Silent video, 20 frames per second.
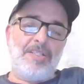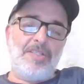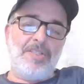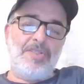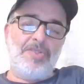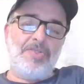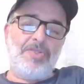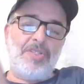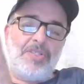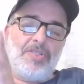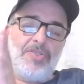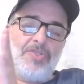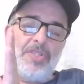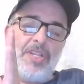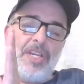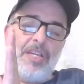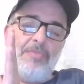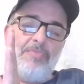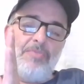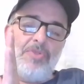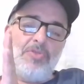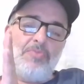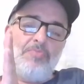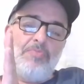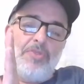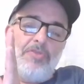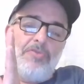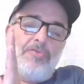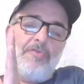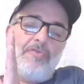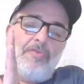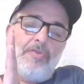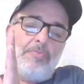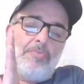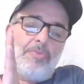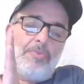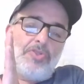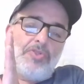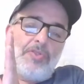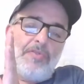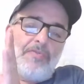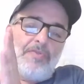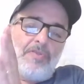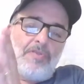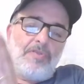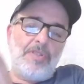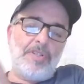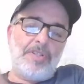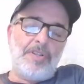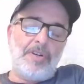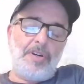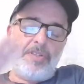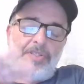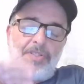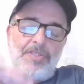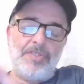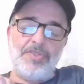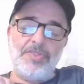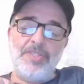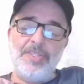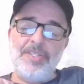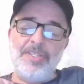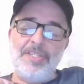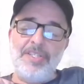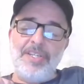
is and his name is beautiful, merciful, and all this.